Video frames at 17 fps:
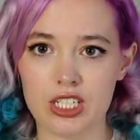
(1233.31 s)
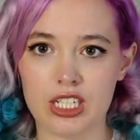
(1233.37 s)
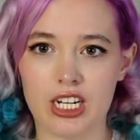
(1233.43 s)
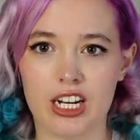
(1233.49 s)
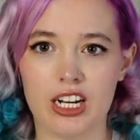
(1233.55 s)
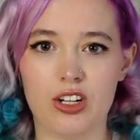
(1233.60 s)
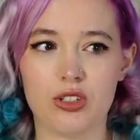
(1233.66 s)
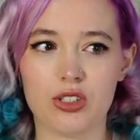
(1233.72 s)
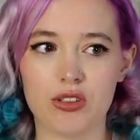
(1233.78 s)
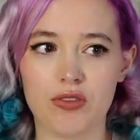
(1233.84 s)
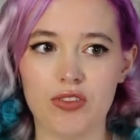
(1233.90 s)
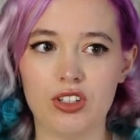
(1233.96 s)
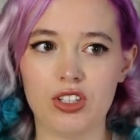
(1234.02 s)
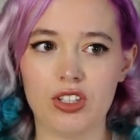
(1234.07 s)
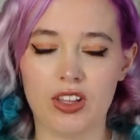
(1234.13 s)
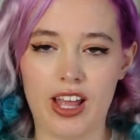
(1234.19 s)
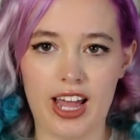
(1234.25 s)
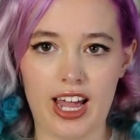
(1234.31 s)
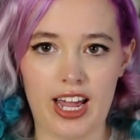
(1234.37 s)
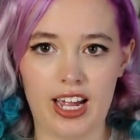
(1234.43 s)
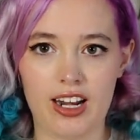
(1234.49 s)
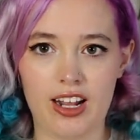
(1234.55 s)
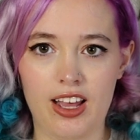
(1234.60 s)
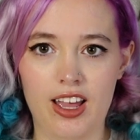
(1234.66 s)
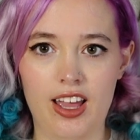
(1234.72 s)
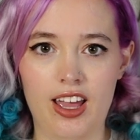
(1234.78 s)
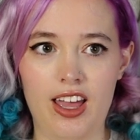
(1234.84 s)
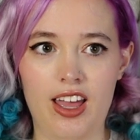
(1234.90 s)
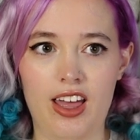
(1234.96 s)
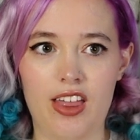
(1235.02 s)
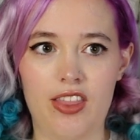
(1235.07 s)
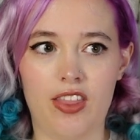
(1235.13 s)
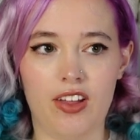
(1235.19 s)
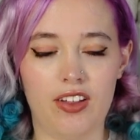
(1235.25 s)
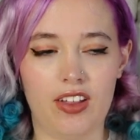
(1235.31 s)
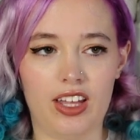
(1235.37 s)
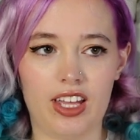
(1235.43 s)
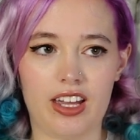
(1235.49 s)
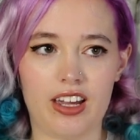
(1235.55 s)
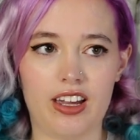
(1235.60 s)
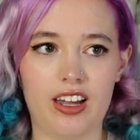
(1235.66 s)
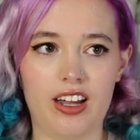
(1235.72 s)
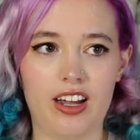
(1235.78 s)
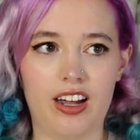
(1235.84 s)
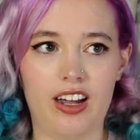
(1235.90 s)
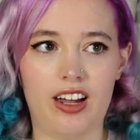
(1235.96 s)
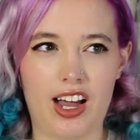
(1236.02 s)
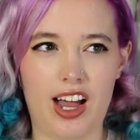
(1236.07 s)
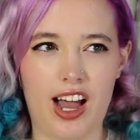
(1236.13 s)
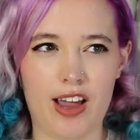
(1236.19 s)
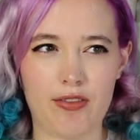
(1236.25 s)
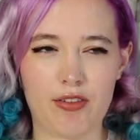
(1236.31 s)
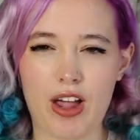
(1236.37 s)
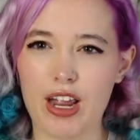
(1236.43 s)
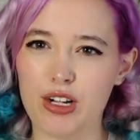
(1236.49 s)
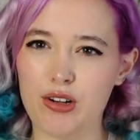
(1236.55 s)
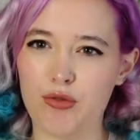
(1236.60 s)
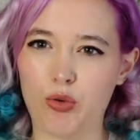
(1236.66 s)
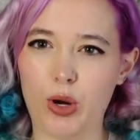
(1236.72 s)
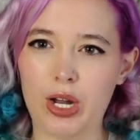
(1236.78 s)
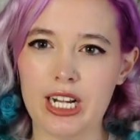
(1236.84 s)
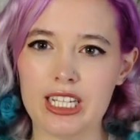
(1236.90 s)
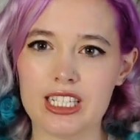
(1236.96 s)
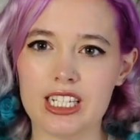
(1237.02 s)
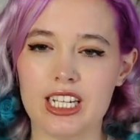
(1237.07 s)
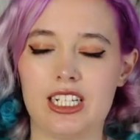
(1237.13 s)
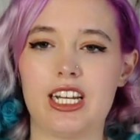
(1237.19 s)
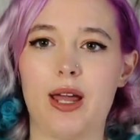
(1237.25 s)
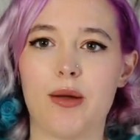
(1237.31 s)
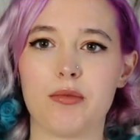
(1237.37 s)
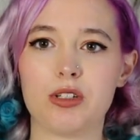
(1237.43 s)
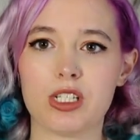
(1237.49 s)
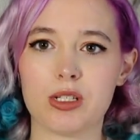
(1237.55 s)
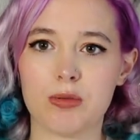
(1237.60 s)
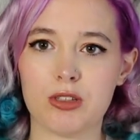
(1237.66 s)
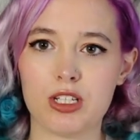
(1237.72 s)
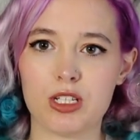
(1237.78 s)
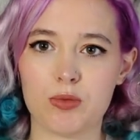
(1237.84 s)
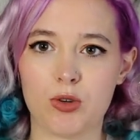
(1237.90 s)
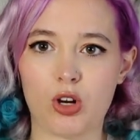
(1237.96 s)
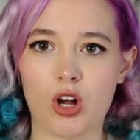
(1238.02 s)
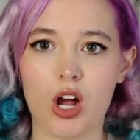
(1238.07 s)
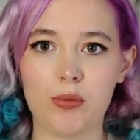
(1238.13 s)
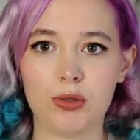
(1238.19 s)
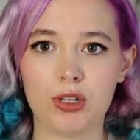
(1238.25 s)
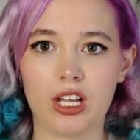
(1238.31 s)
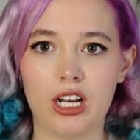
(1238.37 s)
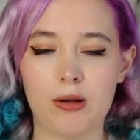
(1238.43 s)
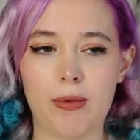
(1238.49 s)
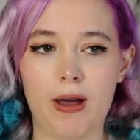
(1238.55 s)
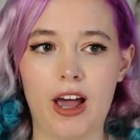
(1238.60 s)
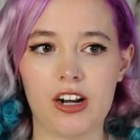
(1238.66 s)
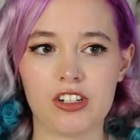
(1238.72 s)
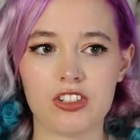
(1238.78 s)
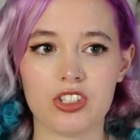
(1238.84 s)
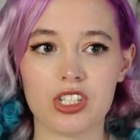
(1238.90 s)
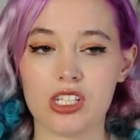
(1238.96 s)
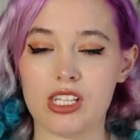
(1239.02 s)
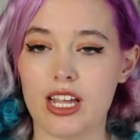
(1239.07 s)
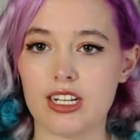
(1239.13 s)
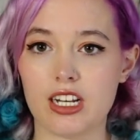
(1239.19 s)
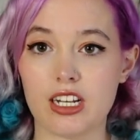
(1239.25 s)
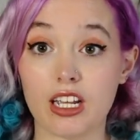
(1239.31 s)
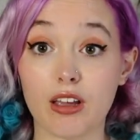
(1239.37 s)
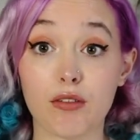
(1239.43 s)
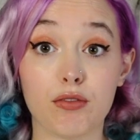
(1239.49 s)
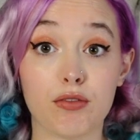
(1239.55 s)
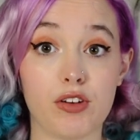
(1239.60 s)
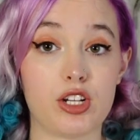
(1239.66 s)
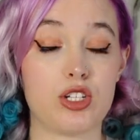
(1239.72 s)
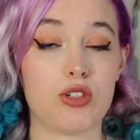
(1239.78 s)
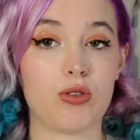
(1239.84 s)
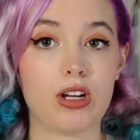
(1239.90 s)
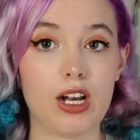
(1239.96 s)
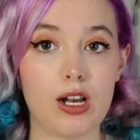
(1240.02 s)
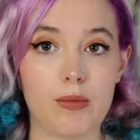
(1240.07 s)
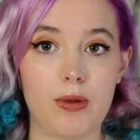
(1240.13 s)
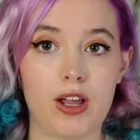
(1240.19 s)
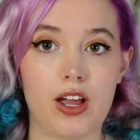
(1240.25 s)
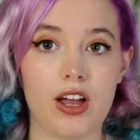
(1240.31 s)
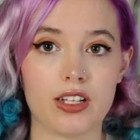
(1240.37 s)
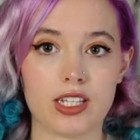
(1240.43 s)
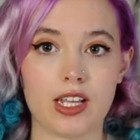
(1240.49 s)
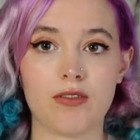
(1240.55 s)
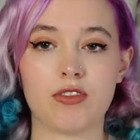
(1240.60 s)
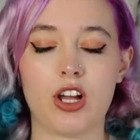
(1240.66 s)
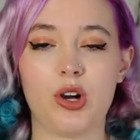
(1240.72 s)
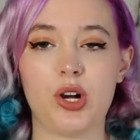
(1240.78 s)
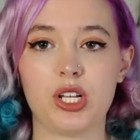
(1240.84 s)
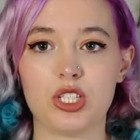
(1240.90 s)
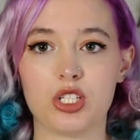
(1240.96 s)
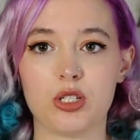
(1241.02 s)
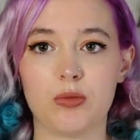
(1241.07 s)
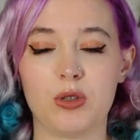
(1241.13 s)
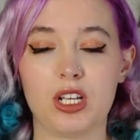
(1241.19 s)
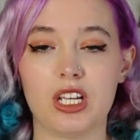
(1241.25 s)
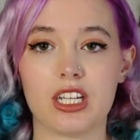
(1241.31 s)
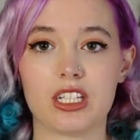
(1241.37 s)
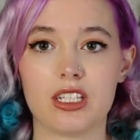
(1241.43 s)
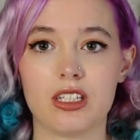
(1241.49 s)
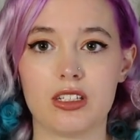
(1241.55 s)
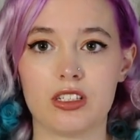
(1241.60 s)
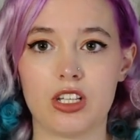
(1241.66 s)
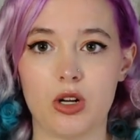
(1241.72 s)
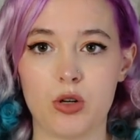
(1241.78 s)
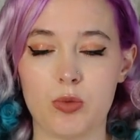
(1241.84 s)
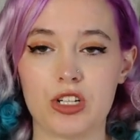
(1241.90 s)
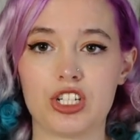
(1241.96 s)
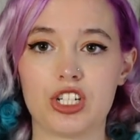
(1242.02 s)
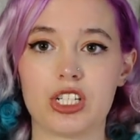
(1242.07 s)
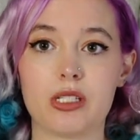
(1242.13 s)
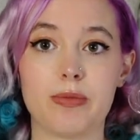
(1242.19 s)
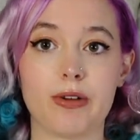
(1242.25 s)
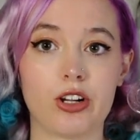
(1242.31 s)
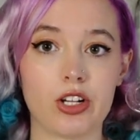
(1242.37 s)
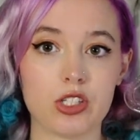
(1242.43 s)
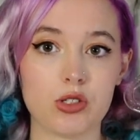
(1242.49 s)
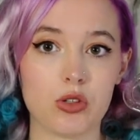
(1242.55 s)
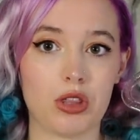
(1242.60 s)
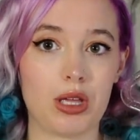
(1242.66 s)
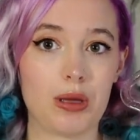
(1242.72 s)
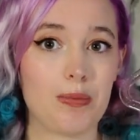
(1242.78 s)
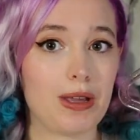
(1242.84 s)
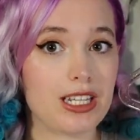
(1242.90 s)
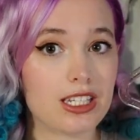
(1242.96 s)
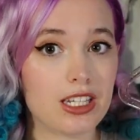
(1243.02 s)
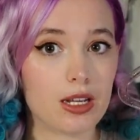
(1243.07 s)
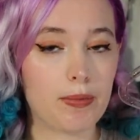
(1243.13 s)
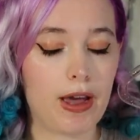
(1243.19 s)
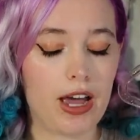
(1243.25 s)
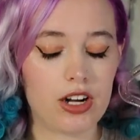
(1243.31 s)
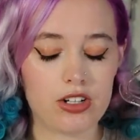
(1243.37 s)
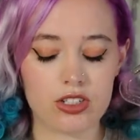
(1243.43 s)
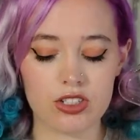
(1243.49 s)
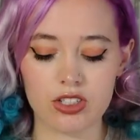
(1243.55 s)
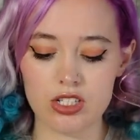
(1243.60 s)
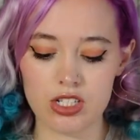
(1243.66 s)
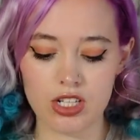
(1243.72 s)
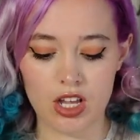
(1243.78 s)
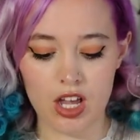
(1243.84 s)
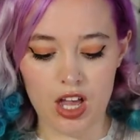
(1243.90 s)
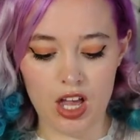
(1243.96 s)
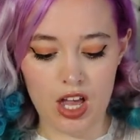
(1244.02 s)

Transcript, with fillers: And I also feel glad that like I've kind of waited to attempt some of these more complicated patterns because I didn't get frustrated because I've now had so many so much experience with like basic patterns.